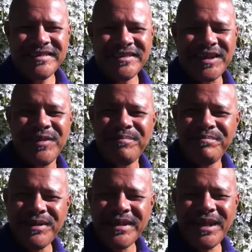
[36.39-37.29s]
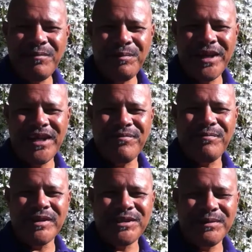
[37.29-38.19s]
So be aware
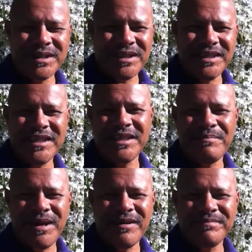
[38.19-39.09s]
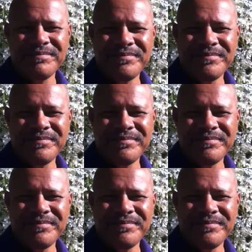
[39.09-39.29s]
of what you are thinking about.